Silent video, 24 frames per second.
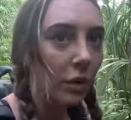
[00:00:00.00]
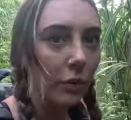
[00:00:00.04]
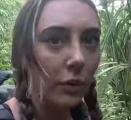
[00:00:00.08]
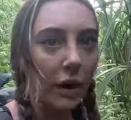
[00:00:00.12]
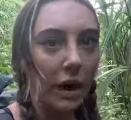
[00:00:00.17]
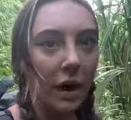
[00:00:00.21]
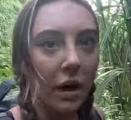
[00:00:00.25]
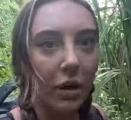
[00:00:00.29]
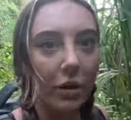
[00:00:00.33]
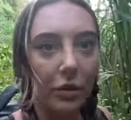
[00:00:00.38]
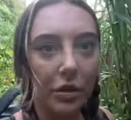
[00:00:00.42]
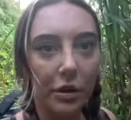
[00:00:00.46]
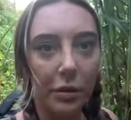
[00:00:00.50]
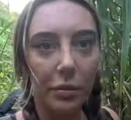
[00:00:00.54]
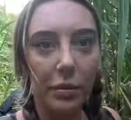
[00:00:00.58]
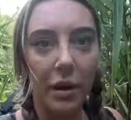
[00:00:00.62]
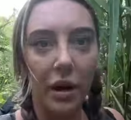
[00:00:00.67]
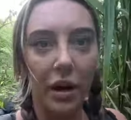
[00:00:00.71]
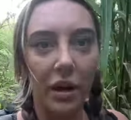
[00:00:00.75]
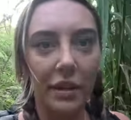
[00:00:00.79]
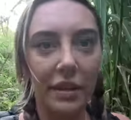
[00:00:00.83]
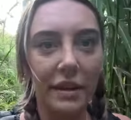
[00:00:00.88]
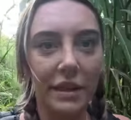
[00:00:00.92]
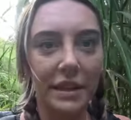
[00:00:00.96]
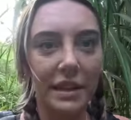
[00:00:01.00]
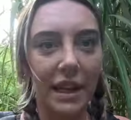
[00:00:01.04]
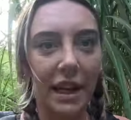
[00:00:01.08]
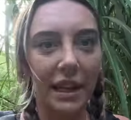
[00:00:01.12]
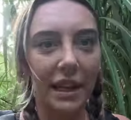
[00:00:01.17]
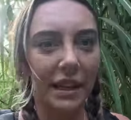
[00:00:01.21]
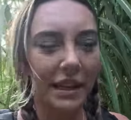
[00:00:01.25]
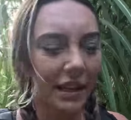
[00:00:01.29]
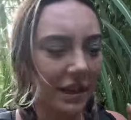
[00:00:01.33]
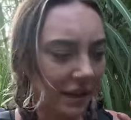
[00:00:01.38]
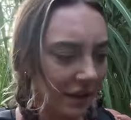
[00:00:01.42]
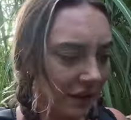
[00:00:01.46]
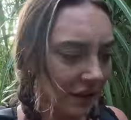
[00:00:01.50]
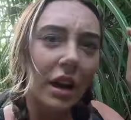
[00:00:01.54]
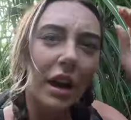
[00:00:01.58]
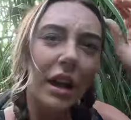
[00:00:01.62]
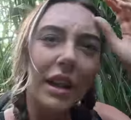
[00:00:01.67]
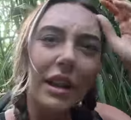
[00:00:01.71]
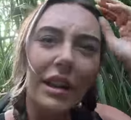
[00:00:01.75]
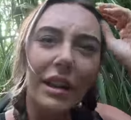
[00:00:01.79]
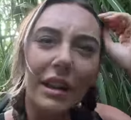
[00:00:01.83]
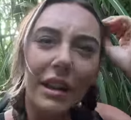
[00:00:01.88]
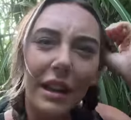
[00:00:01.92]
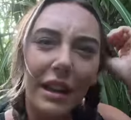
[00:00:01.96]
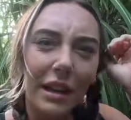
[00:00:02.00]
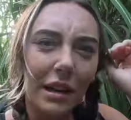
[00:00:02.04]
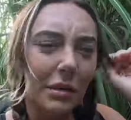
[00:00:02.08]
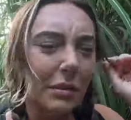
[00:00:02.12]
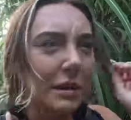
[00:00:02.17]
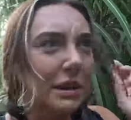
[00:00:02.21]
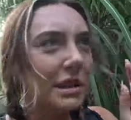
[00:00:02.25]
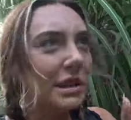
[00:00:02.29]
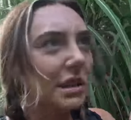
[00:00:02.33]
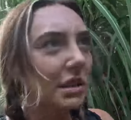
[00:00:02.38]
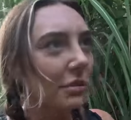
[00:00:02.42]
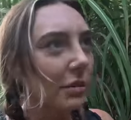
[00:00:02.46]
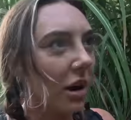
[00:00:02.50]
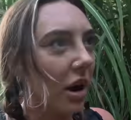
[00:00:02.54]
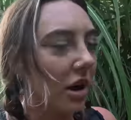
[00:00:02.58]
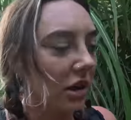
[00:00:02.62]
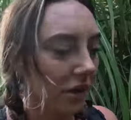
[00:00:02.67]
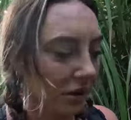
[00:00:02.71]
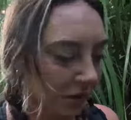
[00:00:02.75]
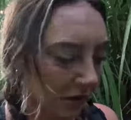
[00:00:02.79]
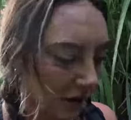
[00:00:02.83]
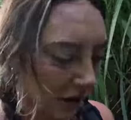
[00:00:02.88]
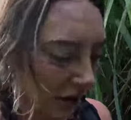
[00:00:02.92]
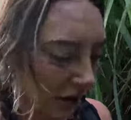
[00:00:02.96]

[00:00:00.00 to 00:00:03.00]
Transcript: Wow, the path is getting a little bit smaller